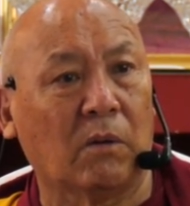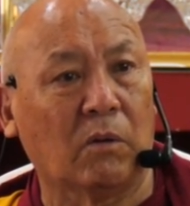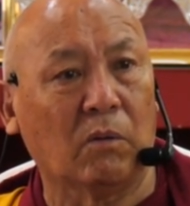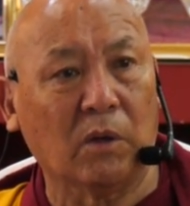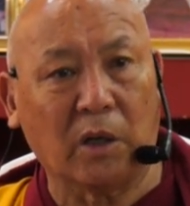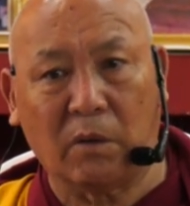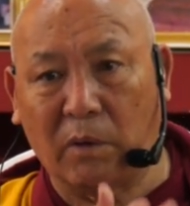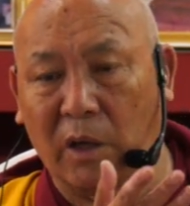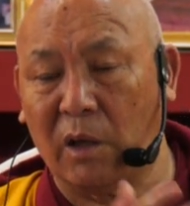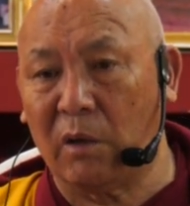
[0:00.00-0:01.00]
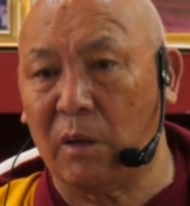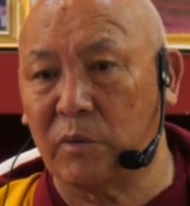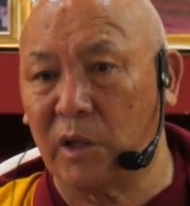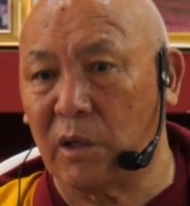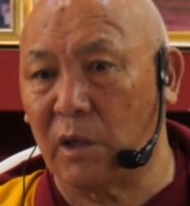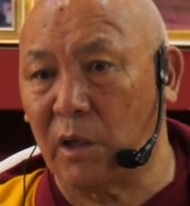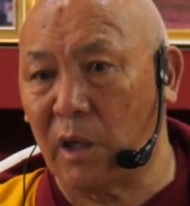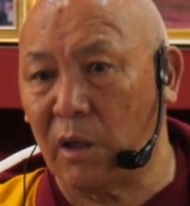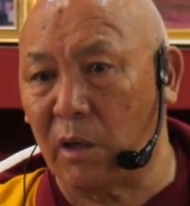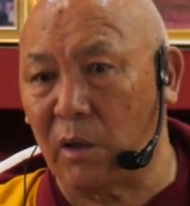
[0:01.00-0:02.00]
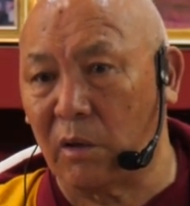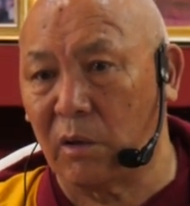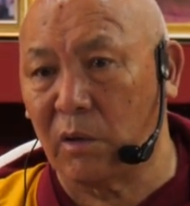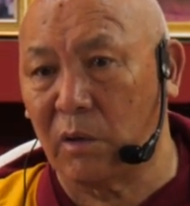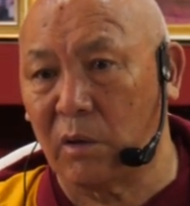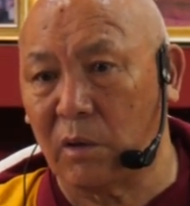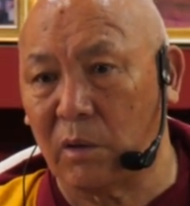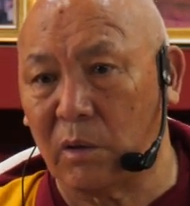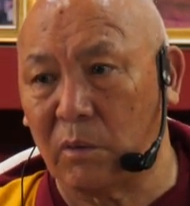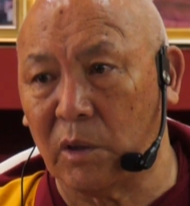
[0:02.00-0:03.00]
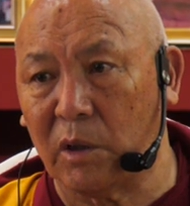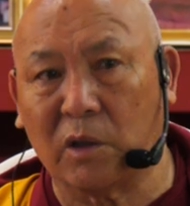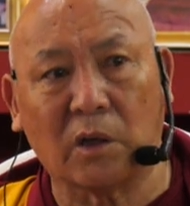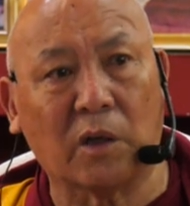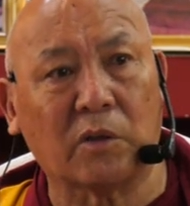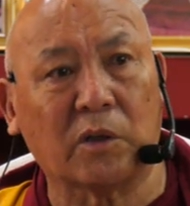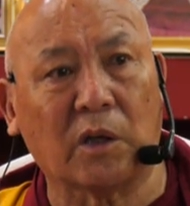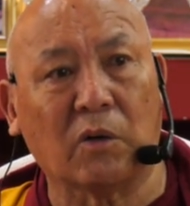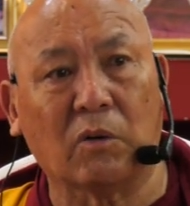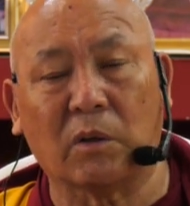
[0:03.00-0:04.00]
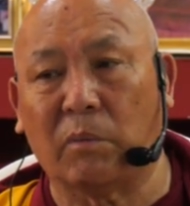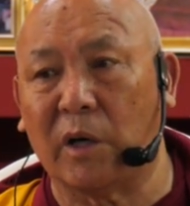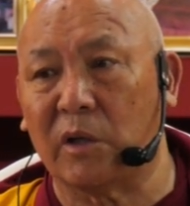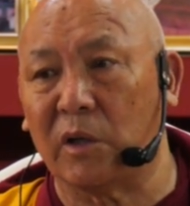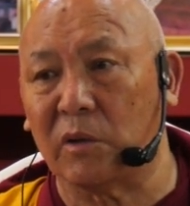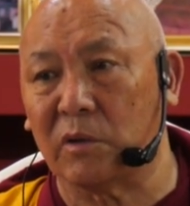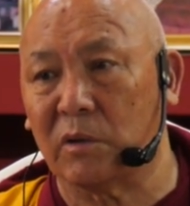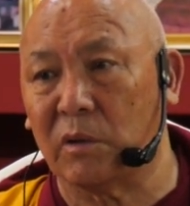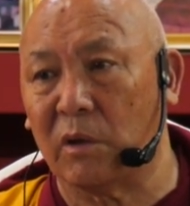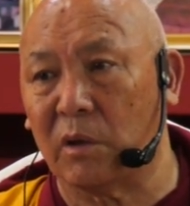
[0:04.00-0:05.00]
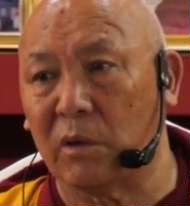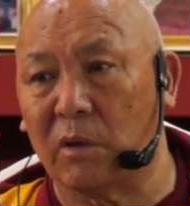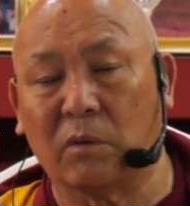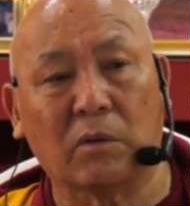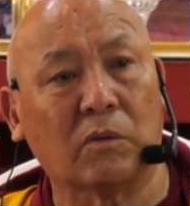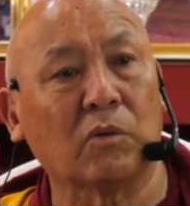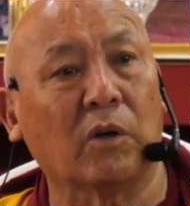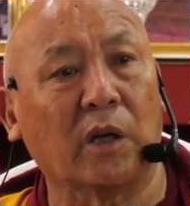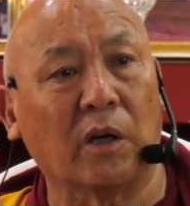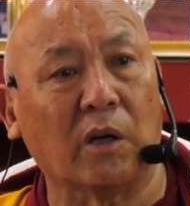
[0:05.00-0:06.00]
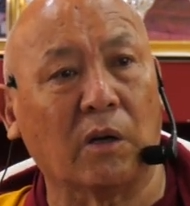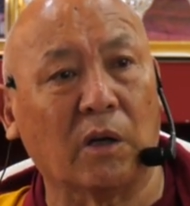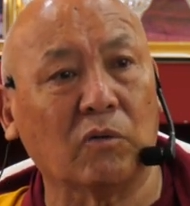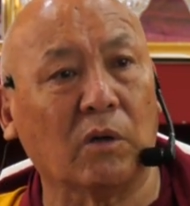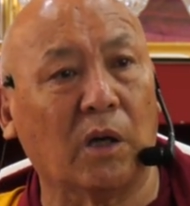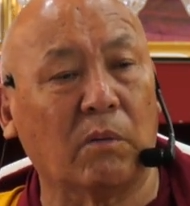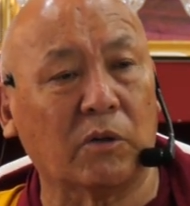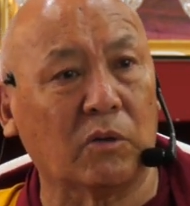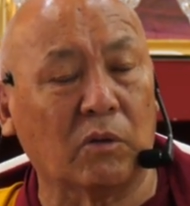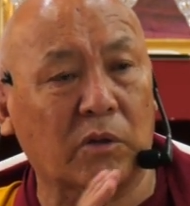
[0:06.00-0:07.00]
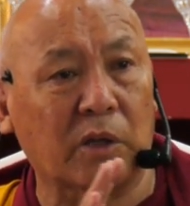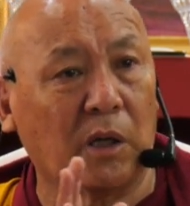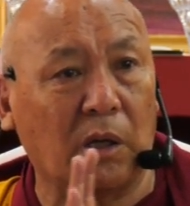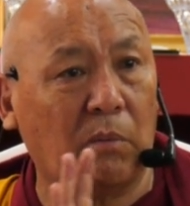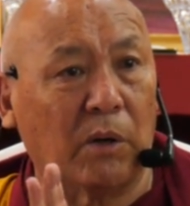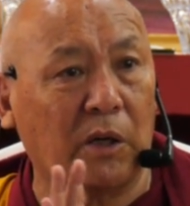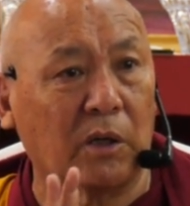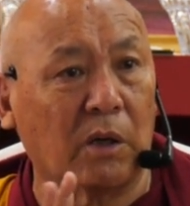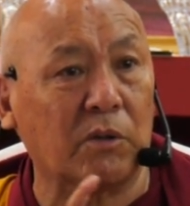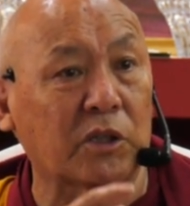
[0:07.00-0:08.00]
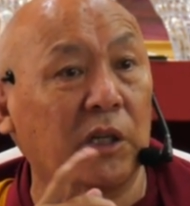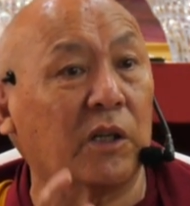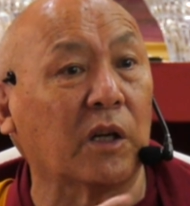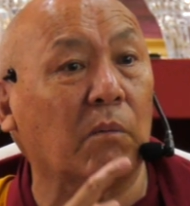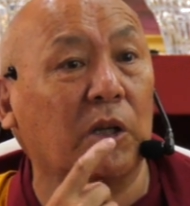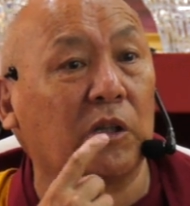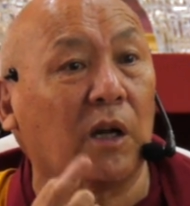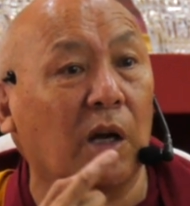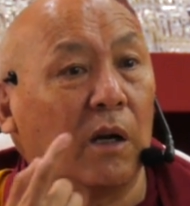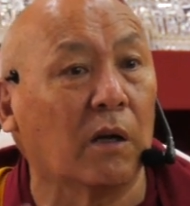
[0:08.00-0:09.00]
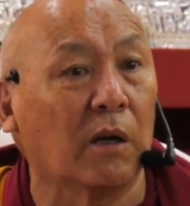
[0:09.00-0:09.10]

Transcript: you will get very upset and angry. Why Geshe is saying all the bad things and so angry? Actually, I was not saying any bad thing. I was chanting mantra.